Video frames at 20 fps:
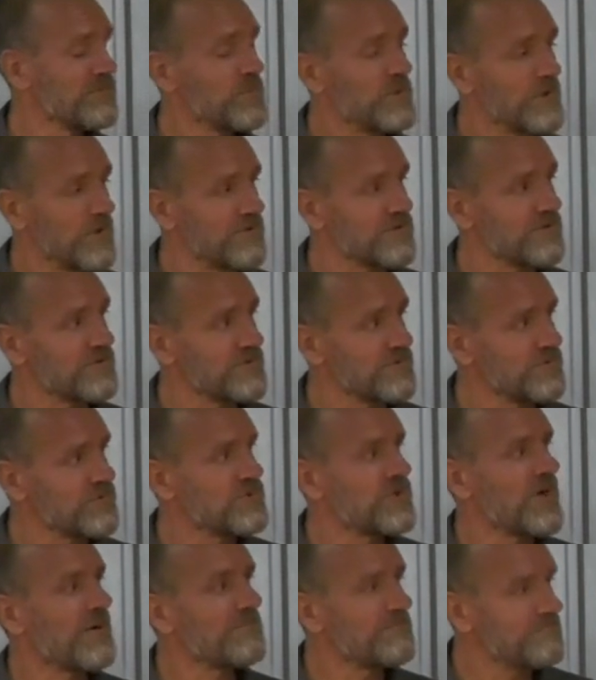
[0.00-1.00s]
We also do
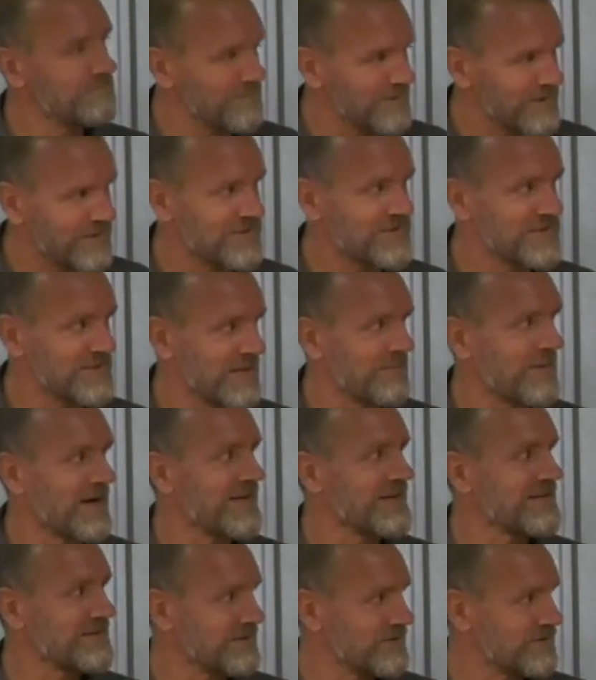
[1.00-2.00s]
some
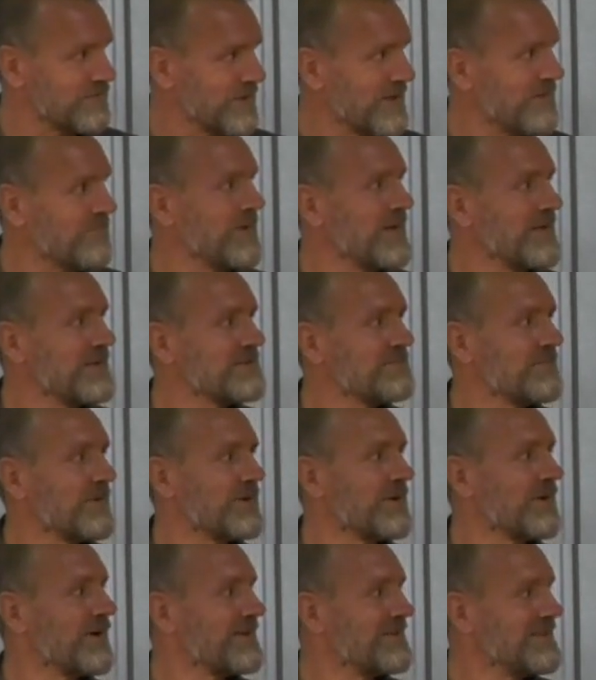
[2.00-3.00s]
semi-sweet meads,
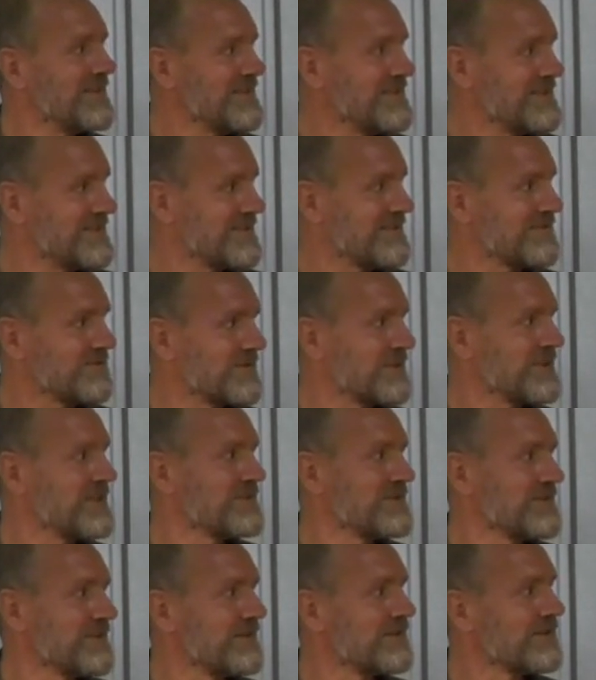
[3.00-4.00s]
but not these
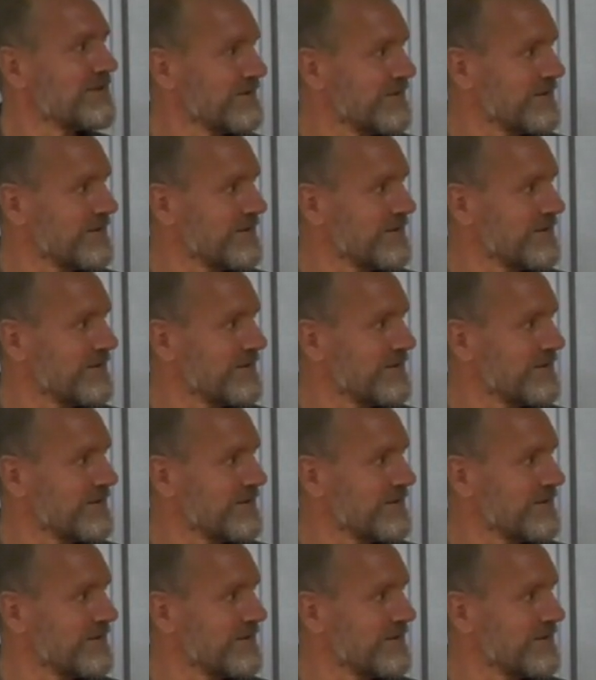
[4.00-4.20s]
traditional,